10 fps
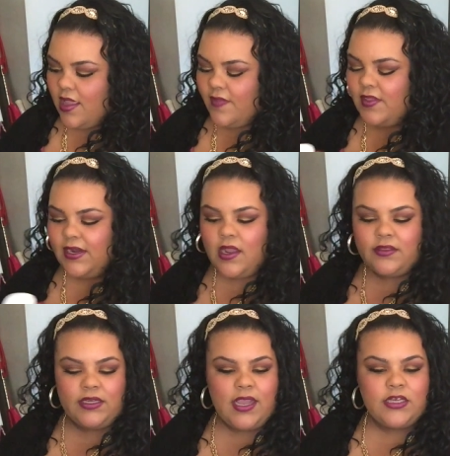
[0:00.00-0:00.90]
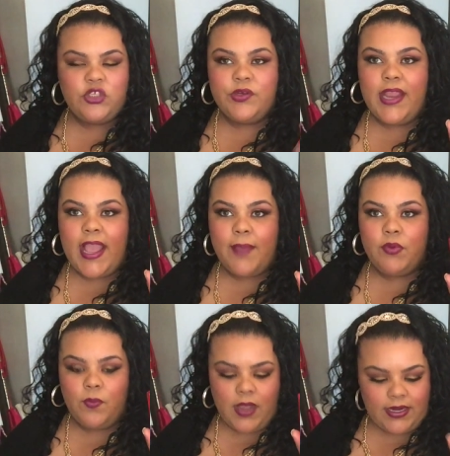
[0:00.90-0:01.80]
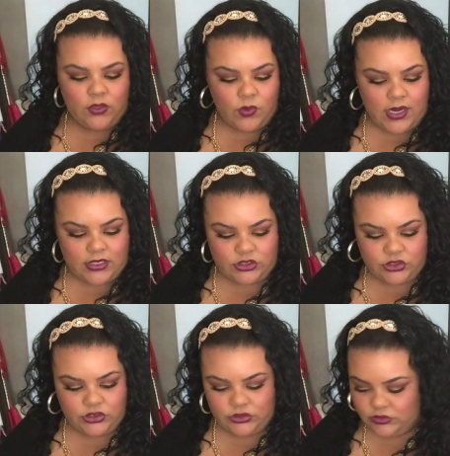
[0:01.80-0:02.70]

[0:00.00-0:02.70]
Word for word: and then I got the Country Apple Body Wash.